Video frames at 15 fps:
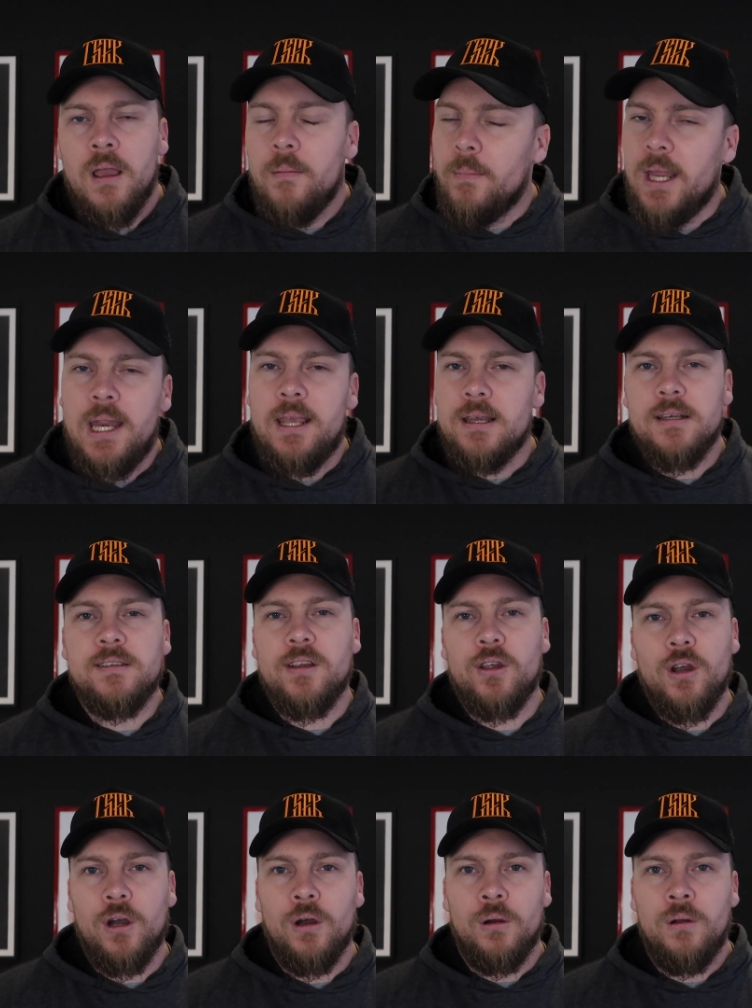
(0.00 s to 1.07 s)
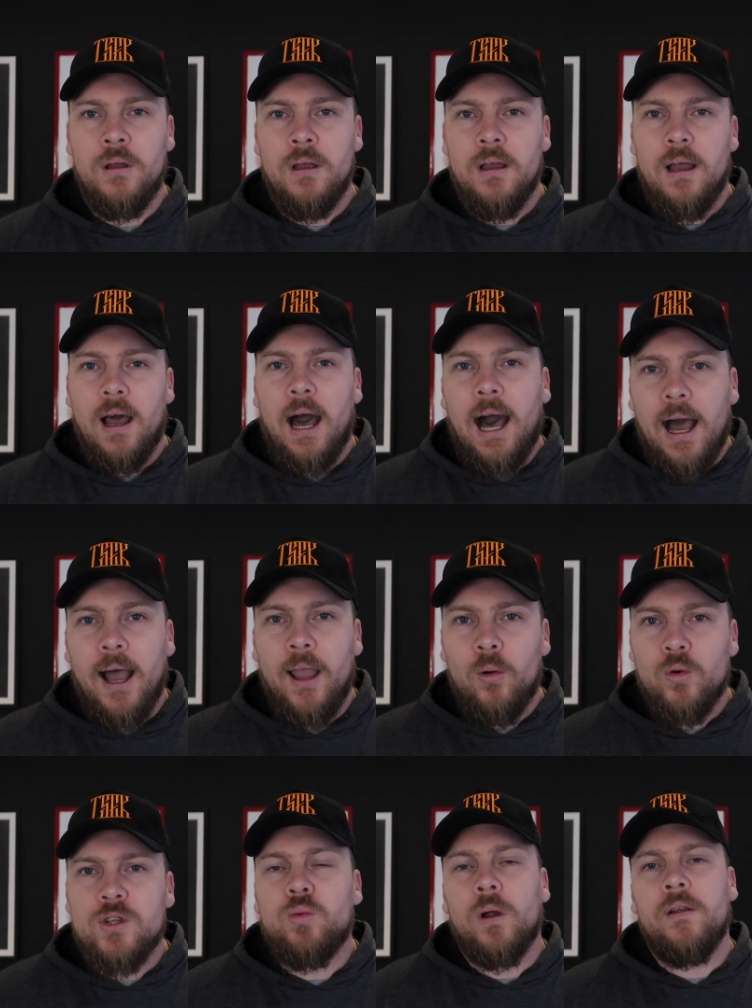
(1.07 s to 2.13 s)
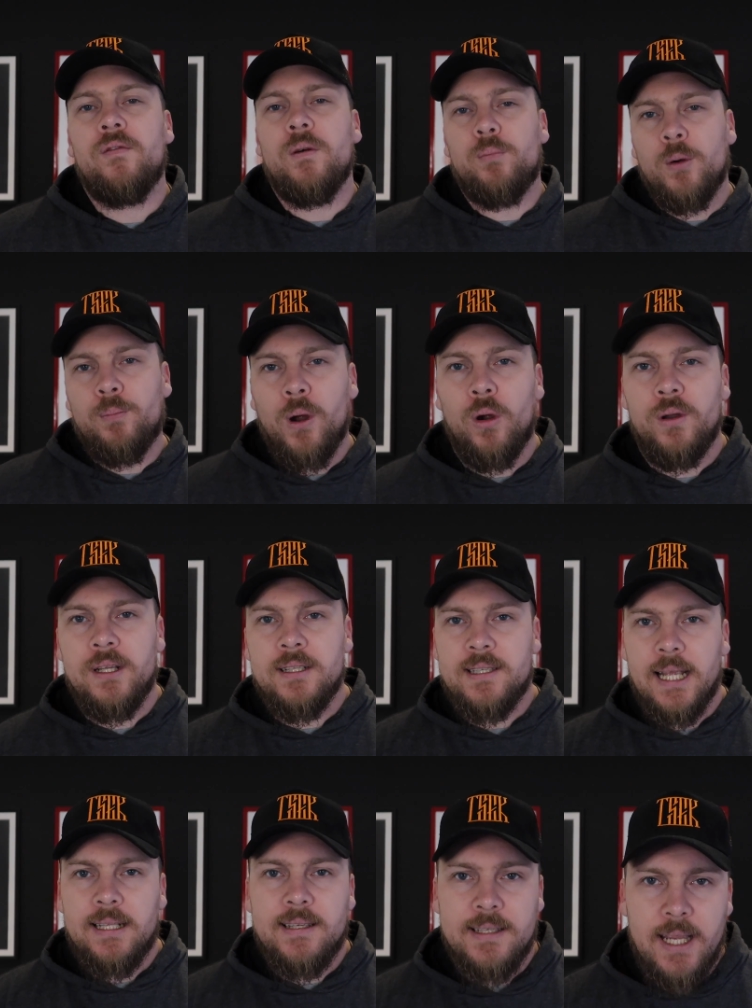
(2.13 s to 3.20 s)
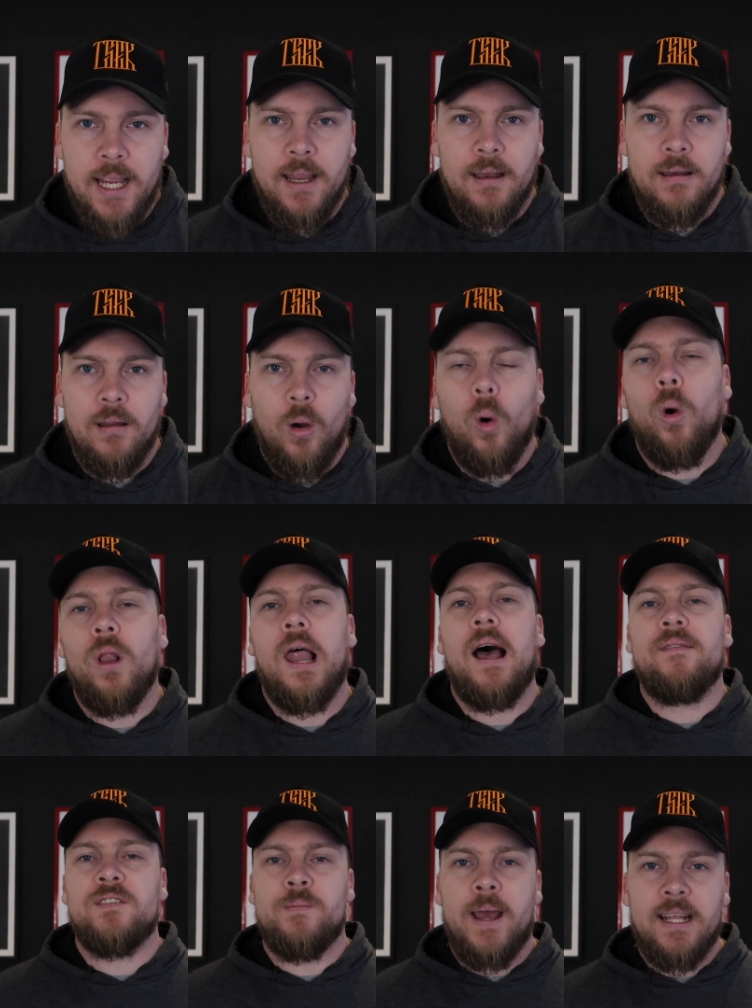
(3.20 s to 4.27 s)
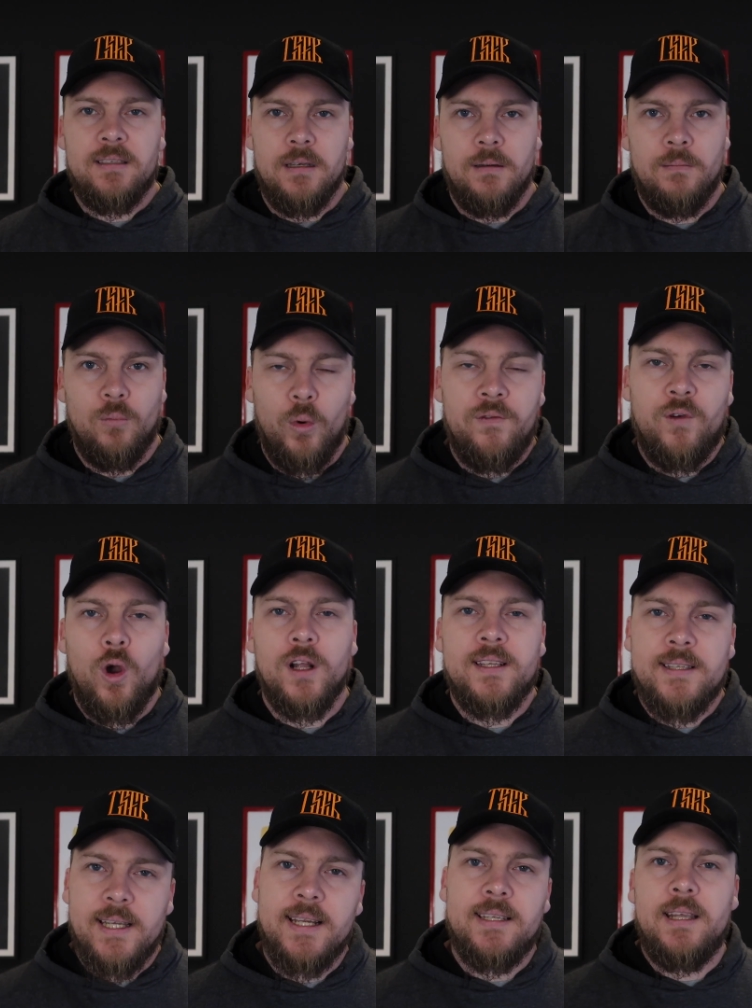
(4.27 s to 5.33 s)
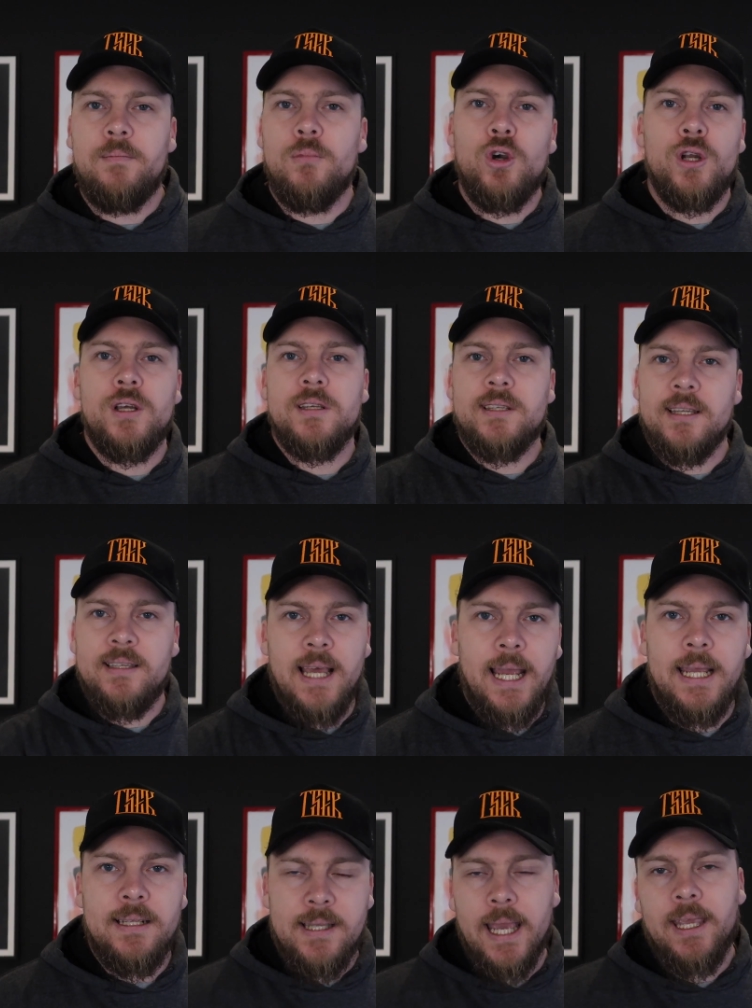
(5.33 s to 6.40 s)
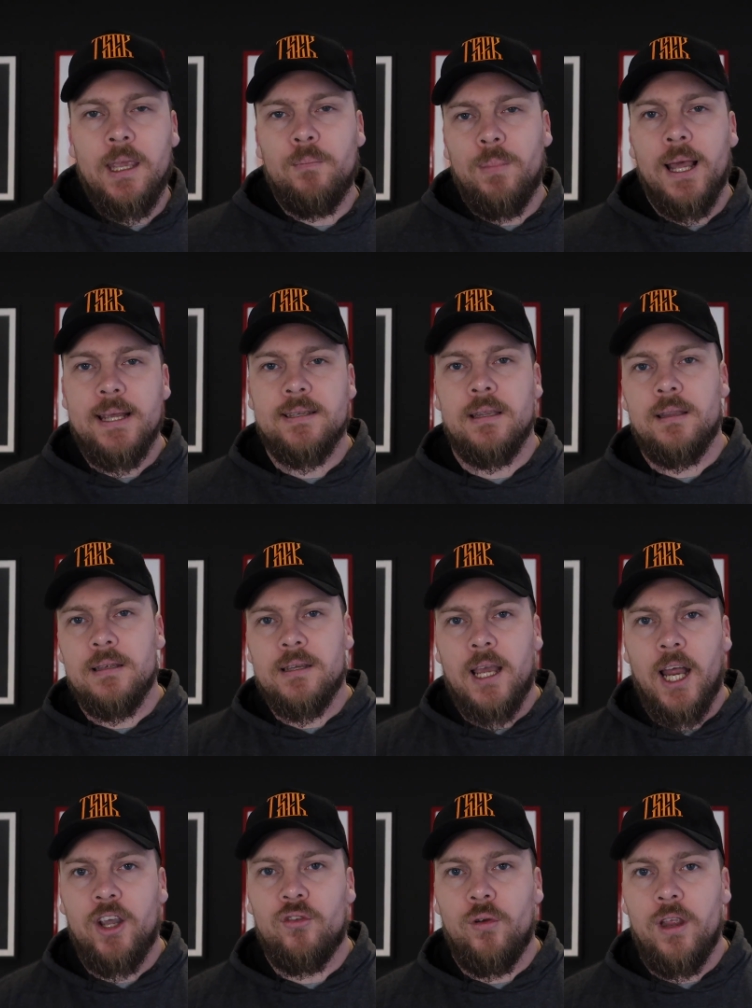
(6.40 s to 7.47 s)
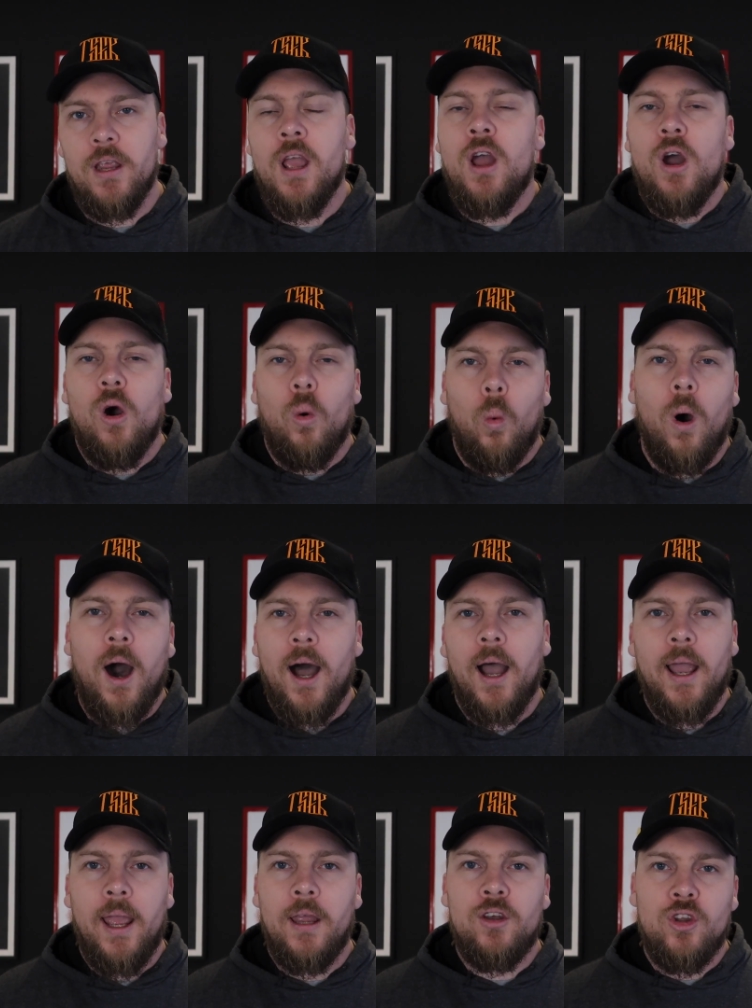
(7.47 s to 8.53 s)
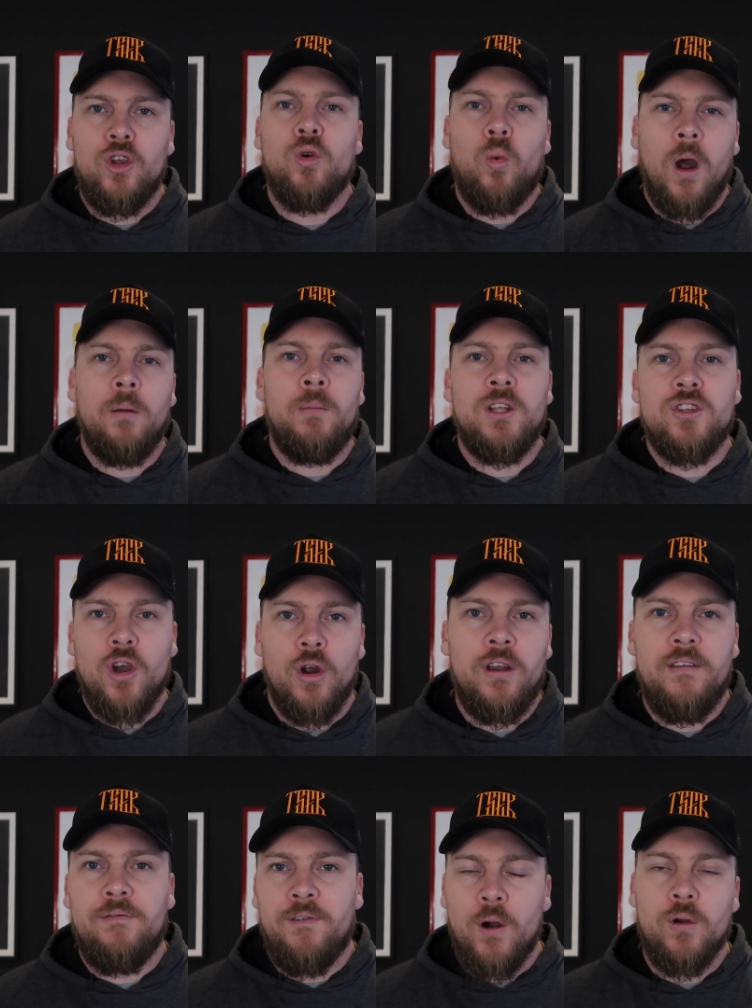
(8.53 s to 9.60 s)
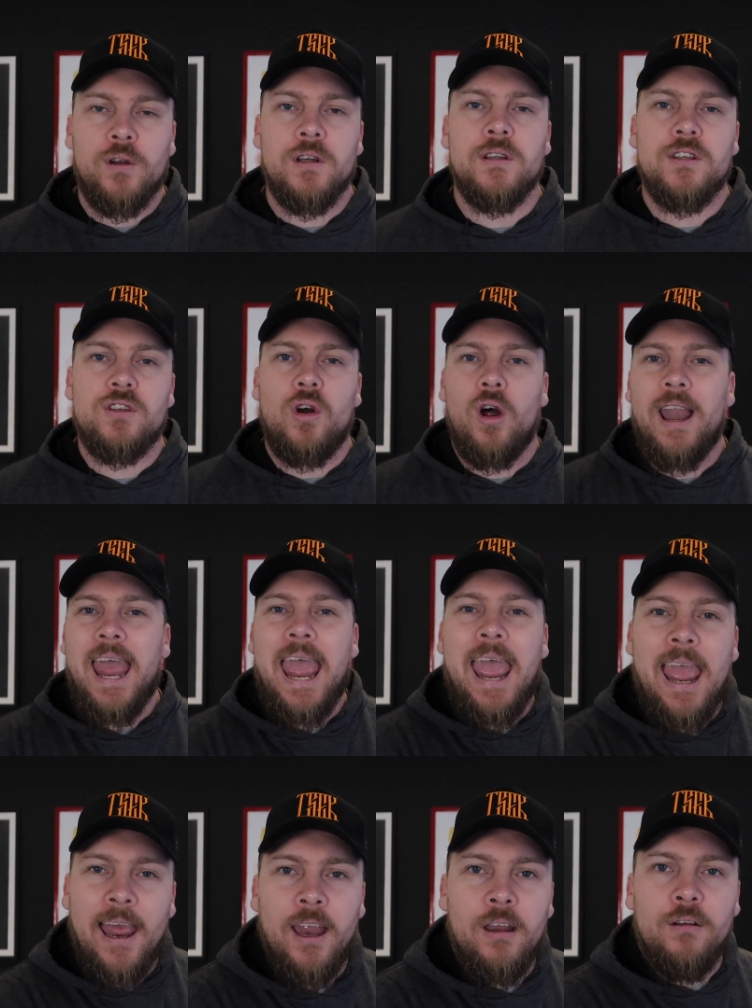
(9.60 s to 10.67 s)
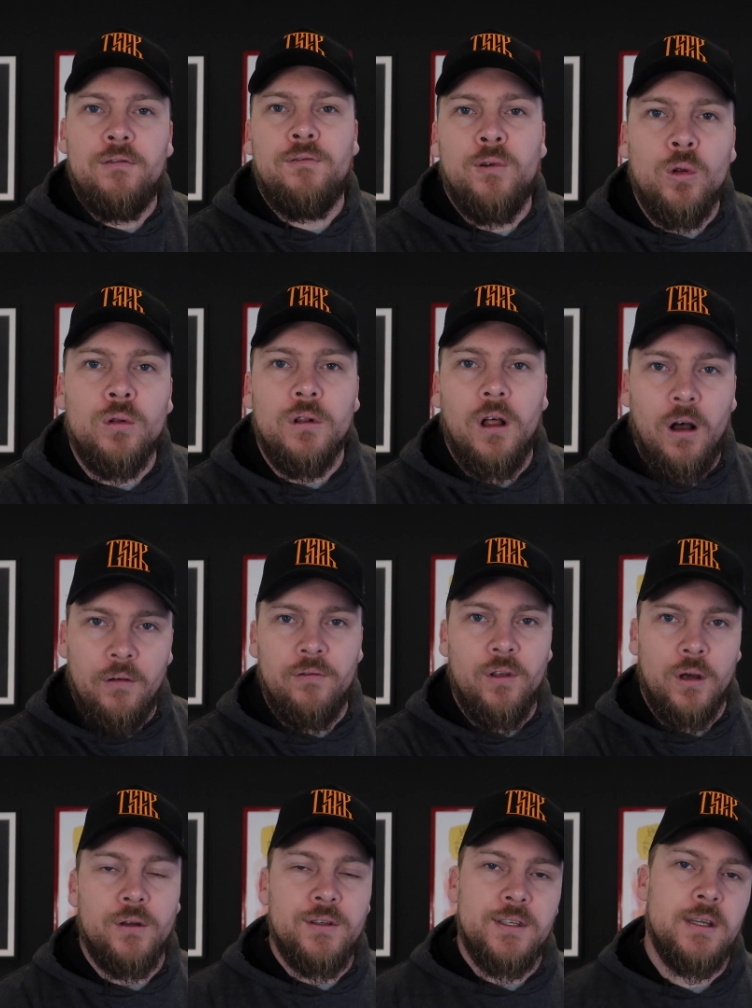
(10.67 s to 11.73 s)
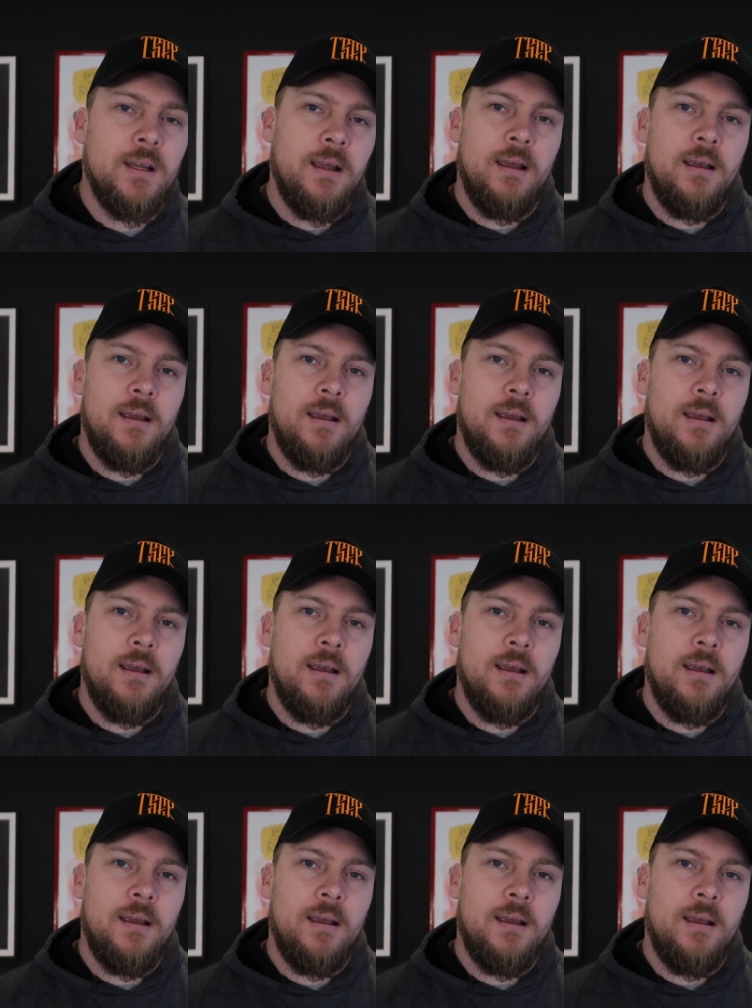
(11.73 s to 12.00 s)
Many years ago, I was one of the proponents that said, all lives matter. We've got sixty murders a day taking place in this country. Why do you want me to only focus on a handful of those?